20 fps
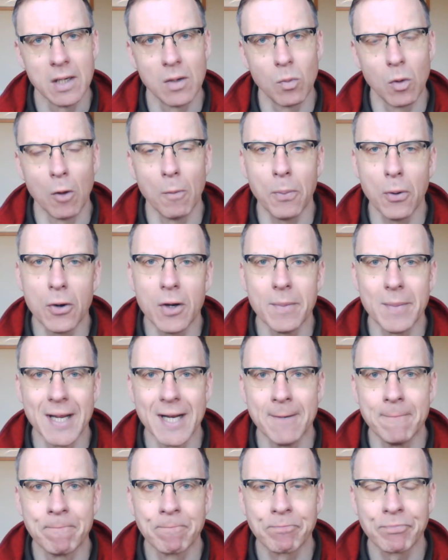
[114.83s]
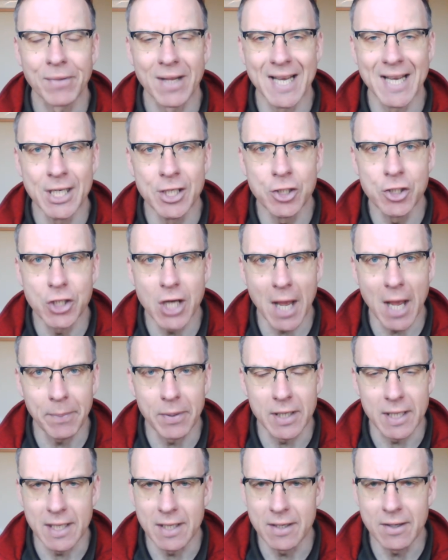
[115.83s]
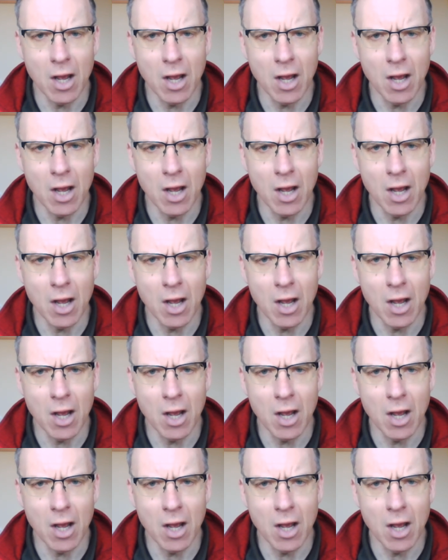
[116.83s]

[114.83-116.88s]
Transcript: will put him in jeopardy,